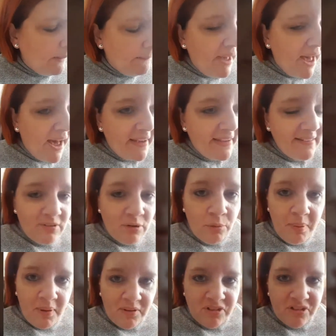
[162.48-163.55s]
But it's all
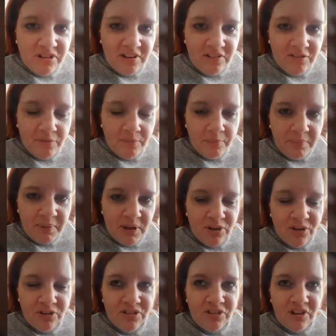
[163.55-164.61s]
positive,
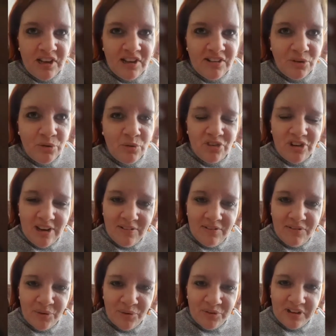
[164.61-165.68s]
because it's all
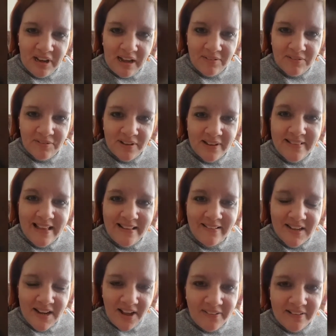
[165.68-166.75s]
cheerful stuff, and
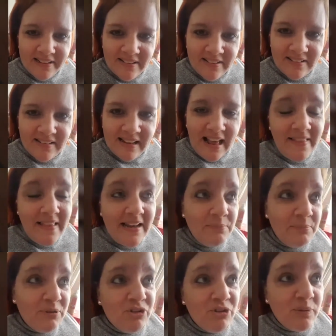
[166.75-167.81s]
that's nice. And then it
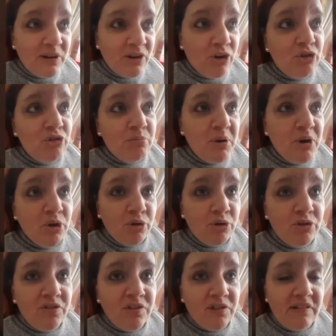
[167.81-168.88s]
puts you in a good
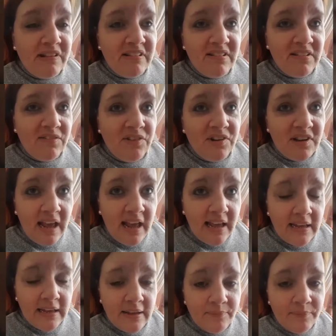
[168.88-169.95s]
mood for the rest of the day.